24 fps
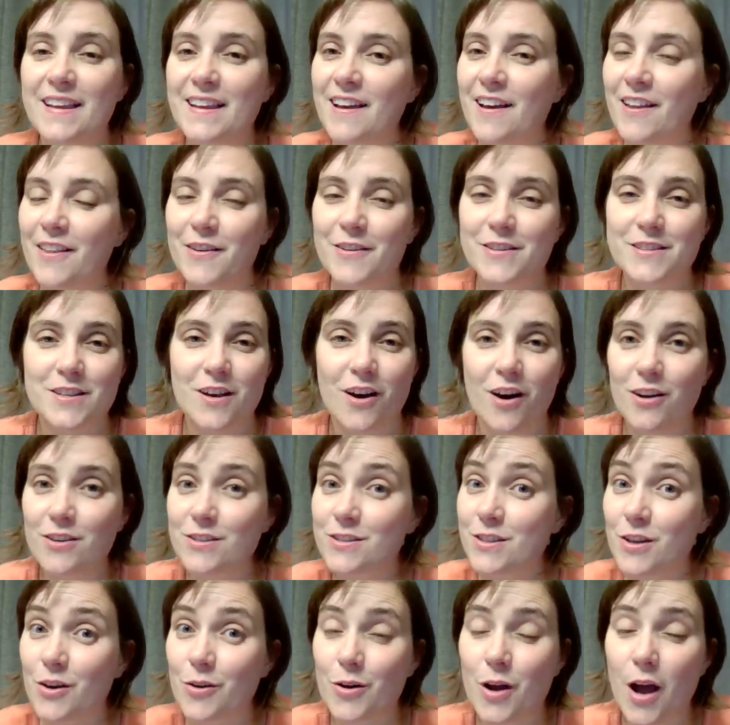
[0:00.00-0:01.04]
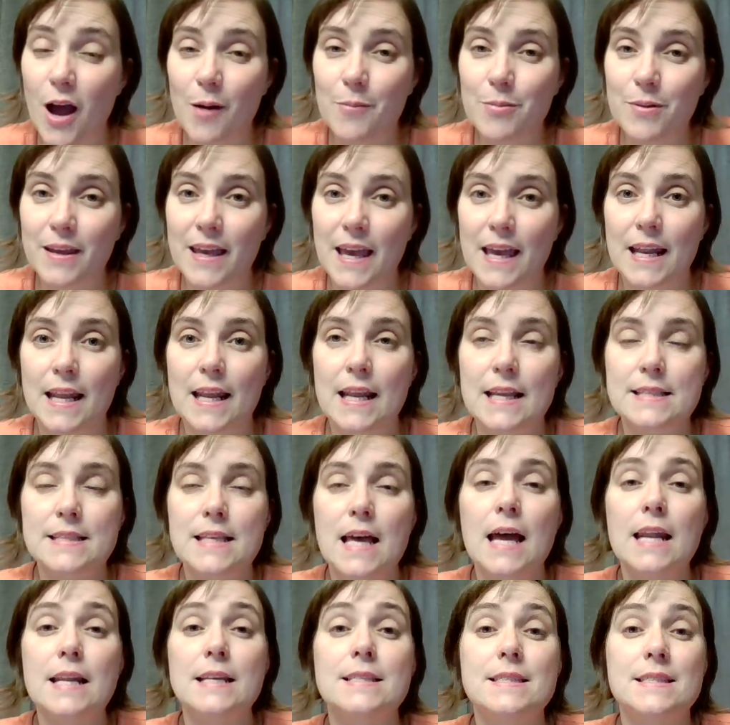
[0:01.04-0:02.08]
although it's also complicated, it's
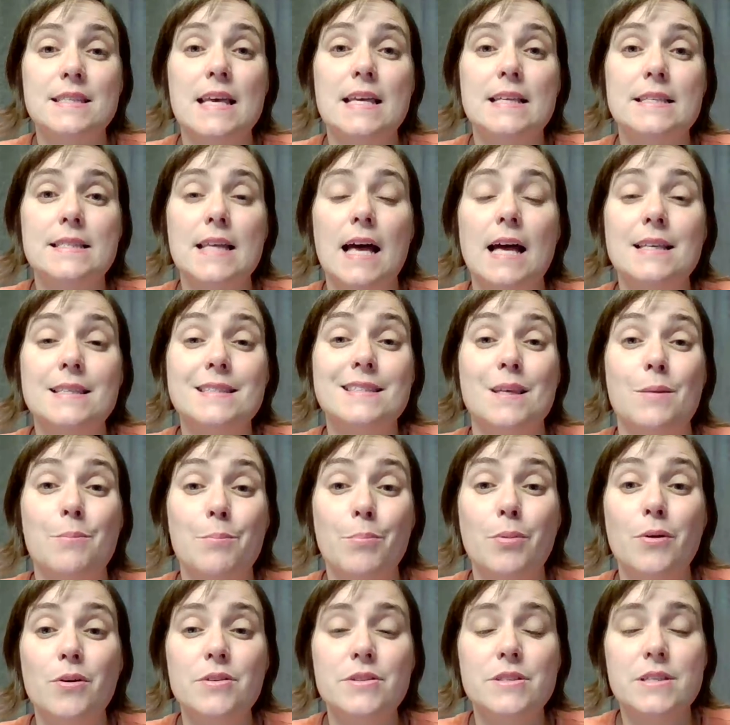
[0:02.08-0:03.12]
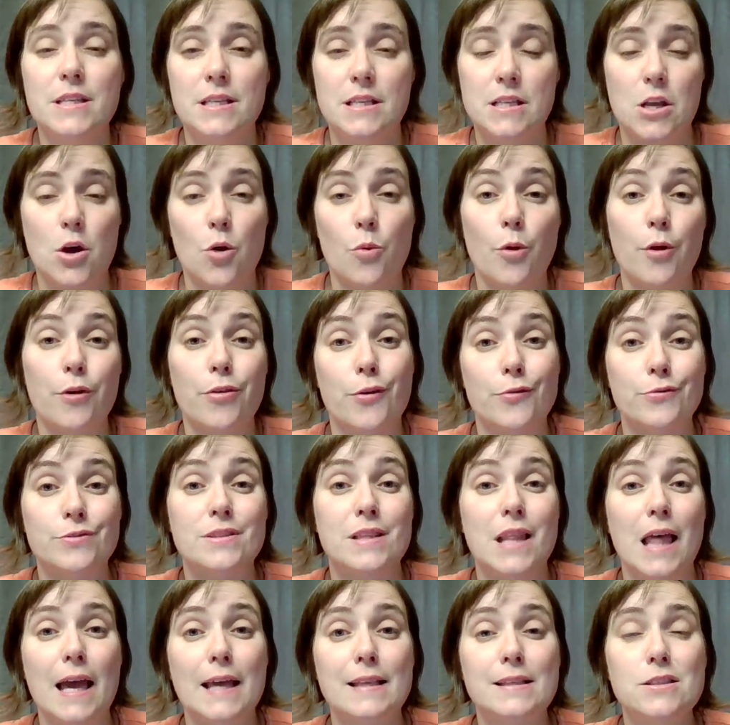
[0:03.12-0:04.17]
not simple to know where
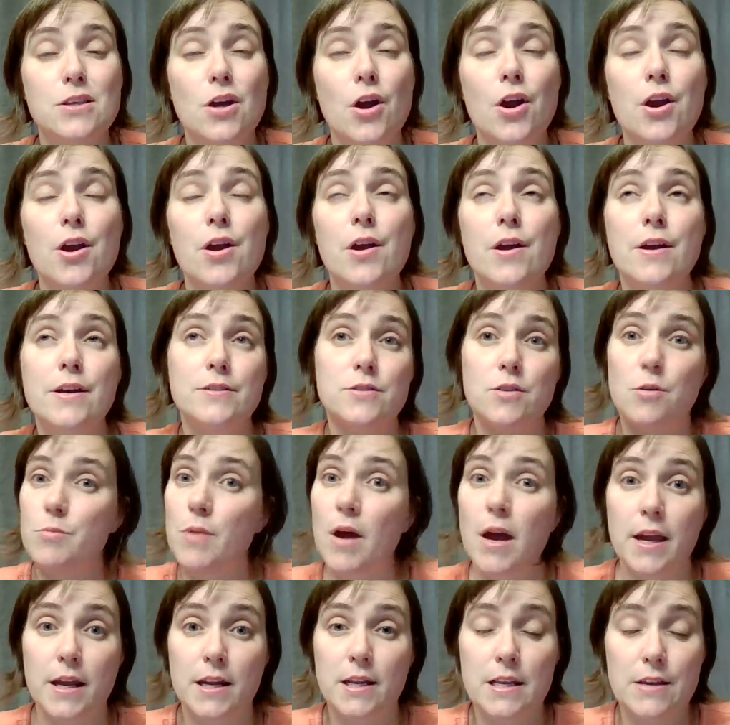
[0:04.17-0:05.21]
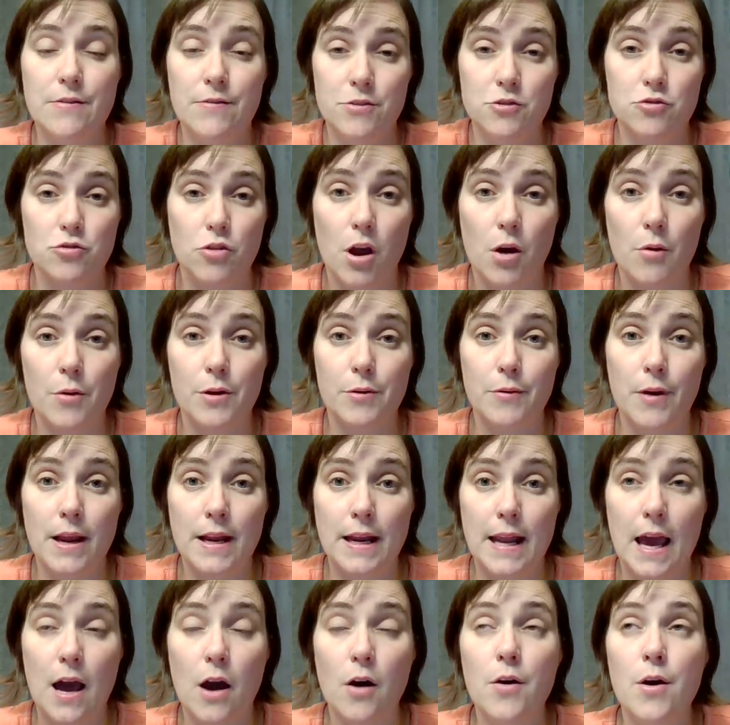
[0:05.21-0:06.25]
those lines are. So I'm not going to even draw one
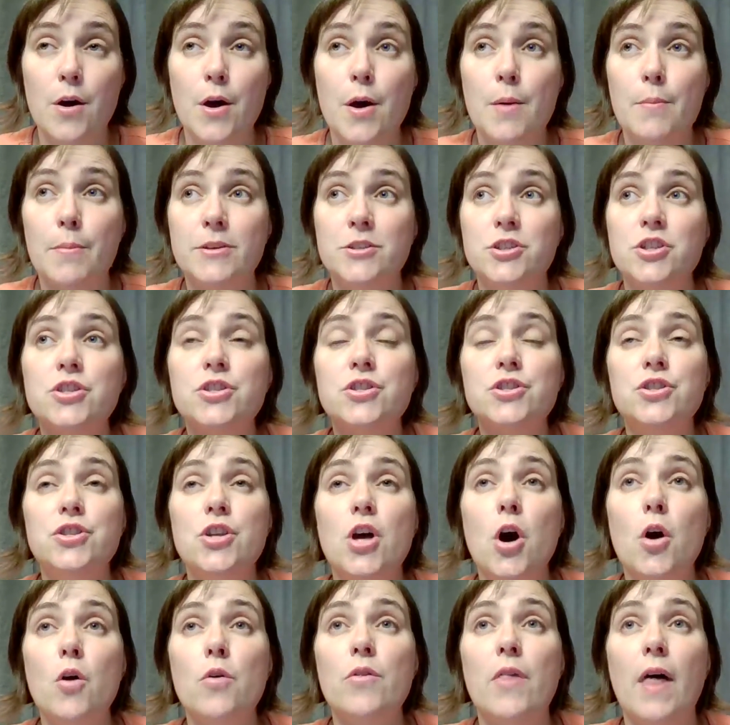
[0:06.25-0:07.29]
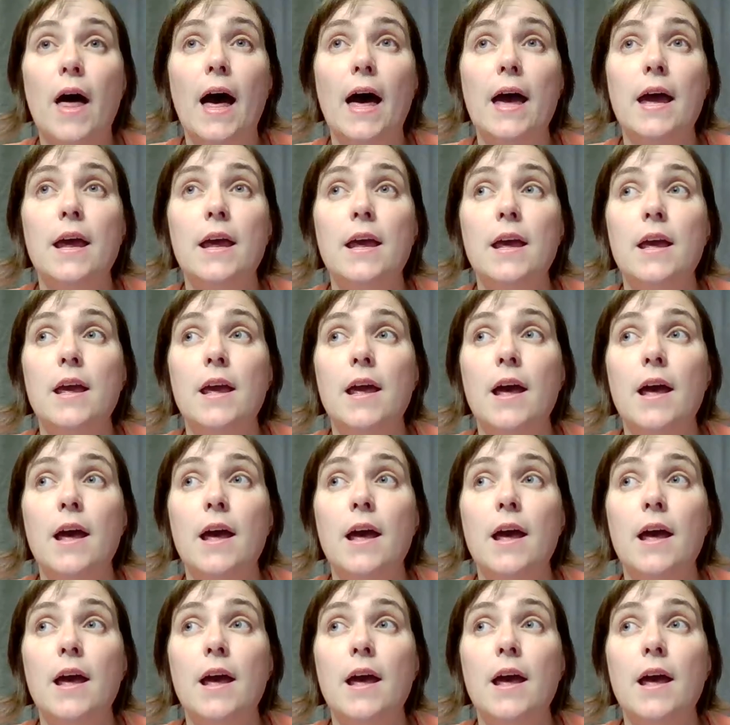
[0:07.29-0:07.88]
right now. But just know that